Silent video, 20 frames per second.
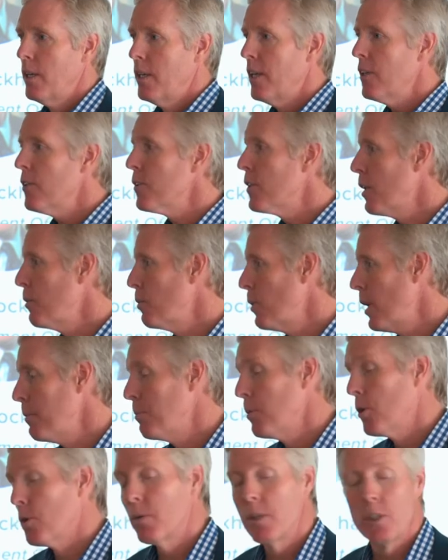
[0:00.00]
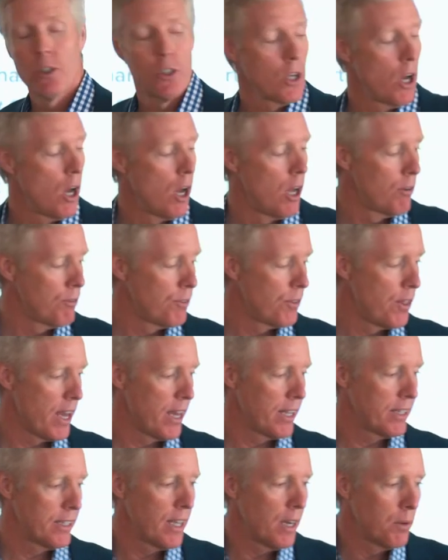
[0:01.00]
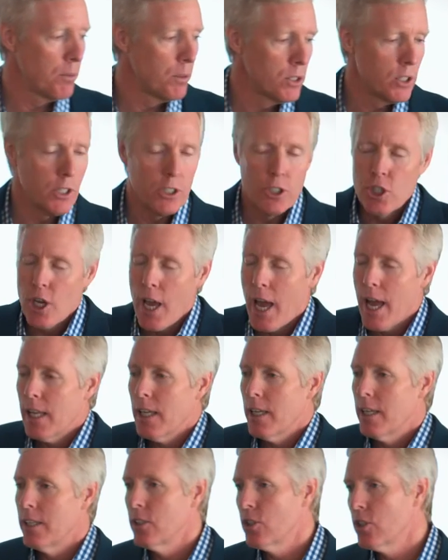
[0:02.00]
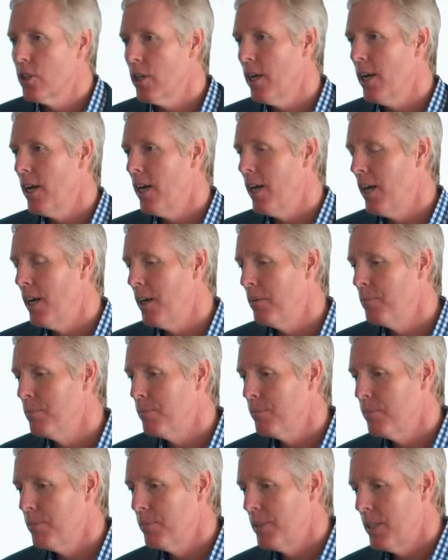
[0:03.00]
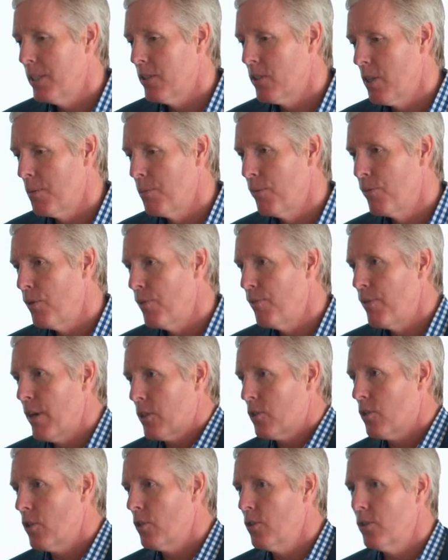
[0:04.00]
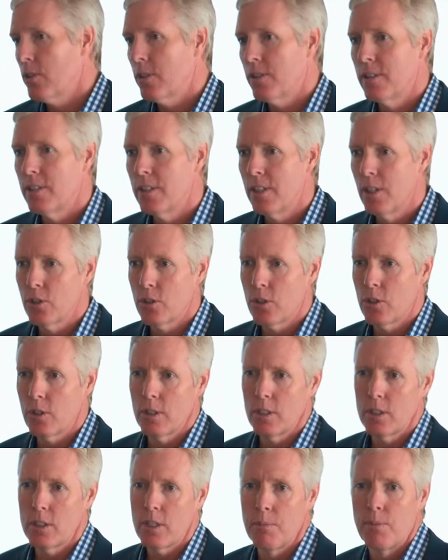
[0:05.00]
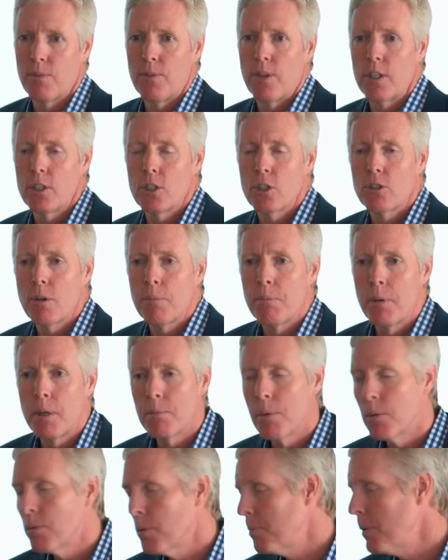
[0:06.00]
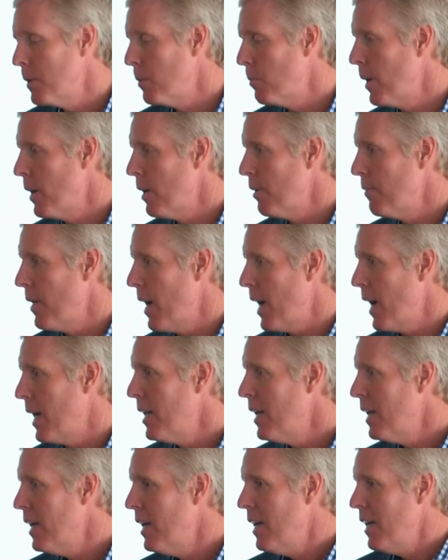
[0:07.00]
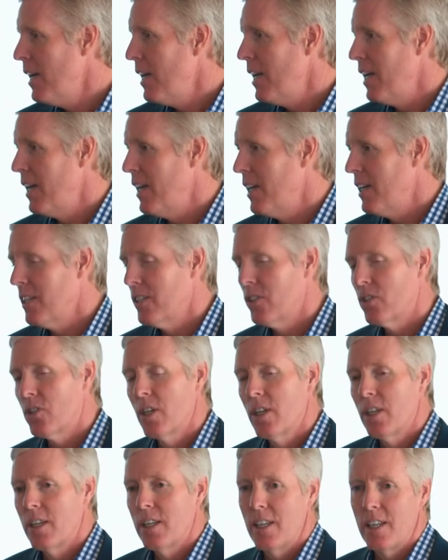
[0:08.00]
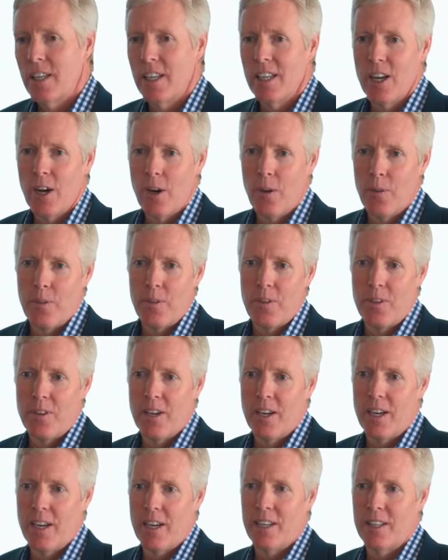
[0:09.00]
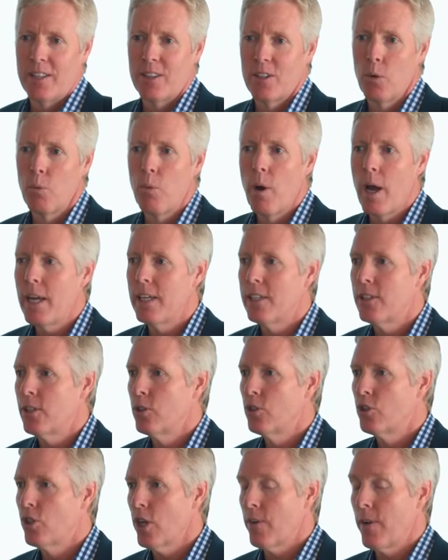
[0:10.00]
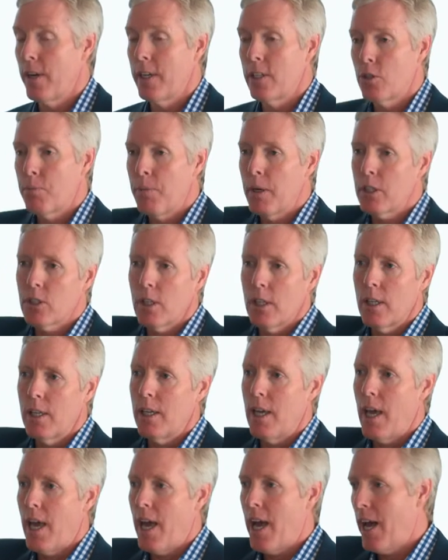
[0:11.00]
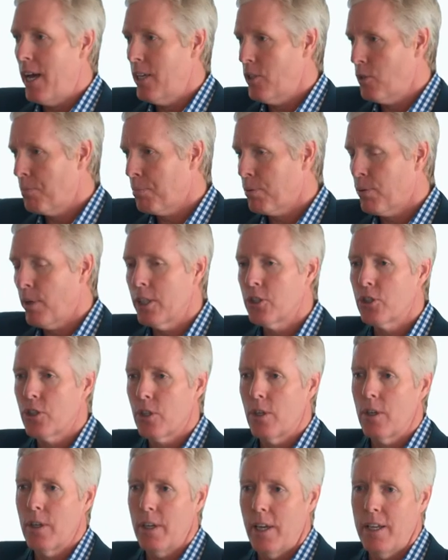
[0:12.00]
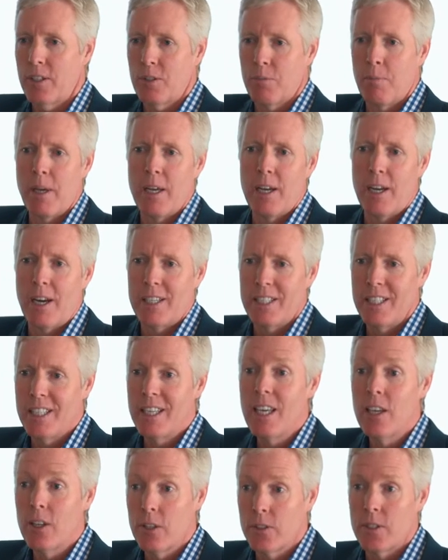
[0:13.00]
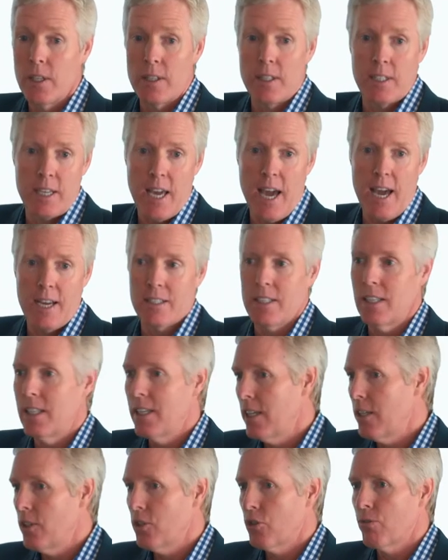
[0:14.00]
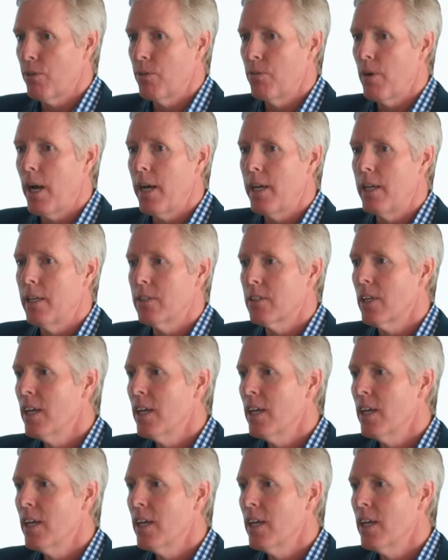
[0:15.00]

Another thing we're able to resolve that was a challenge, and some of you investors, you know, certainly some of the industry people would be aware of that, is, you know, the way to generate, especially as pressure has been on yields in the tax lien industry, right?